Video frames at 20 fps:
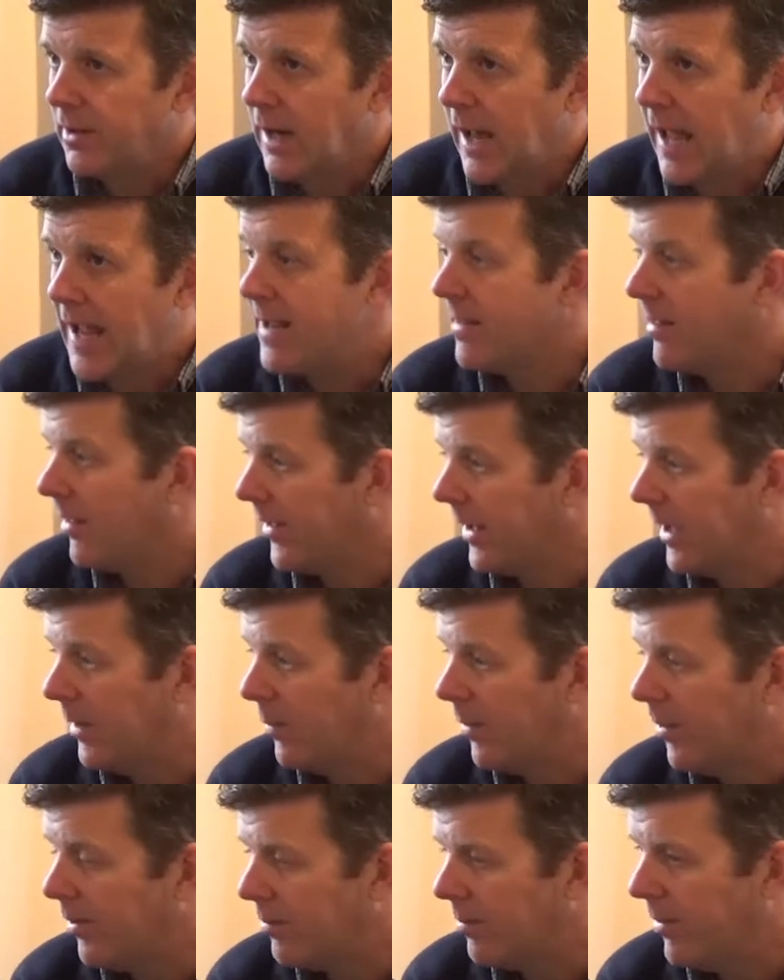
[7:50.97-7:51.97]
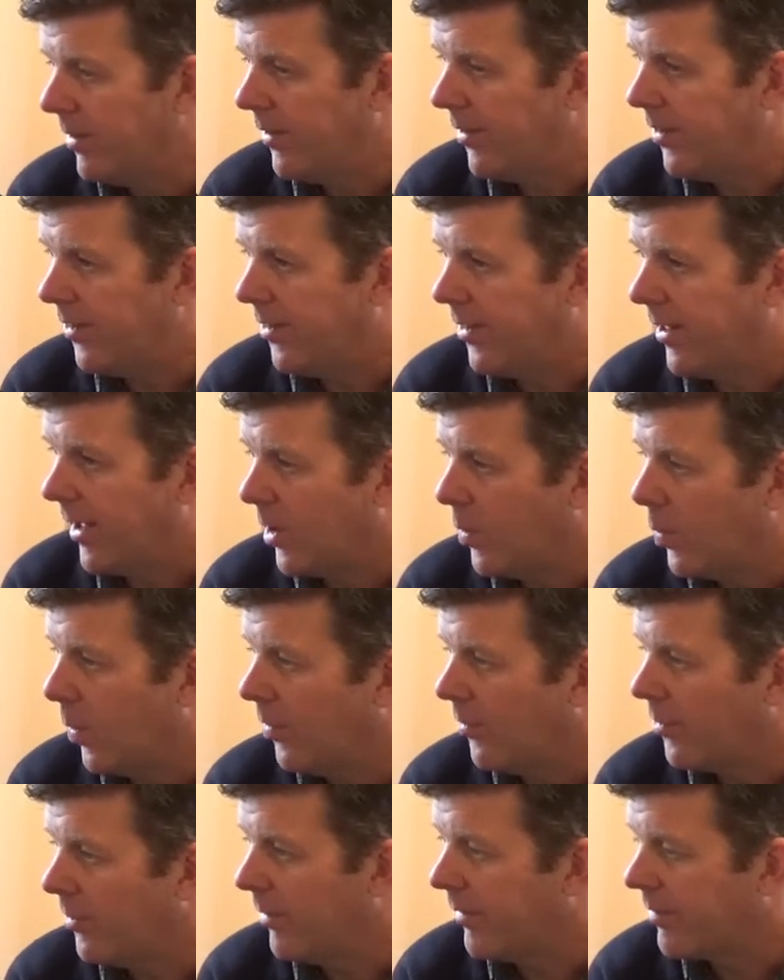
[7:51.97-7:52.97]
I think it was, with
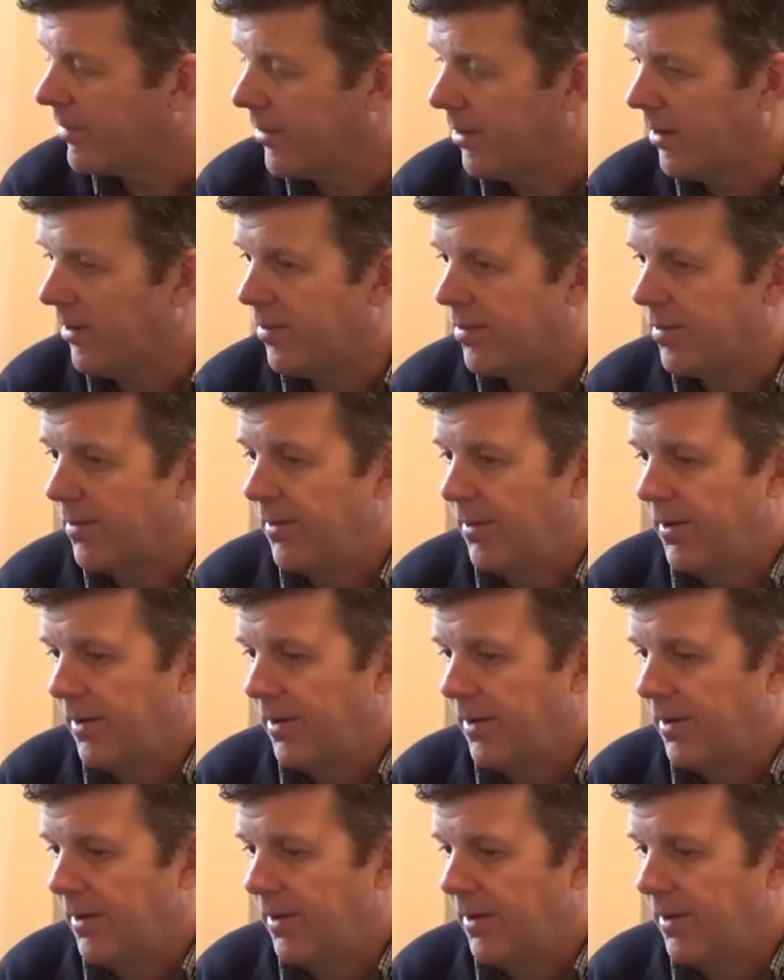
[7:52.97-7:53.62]
Quantum of Solace.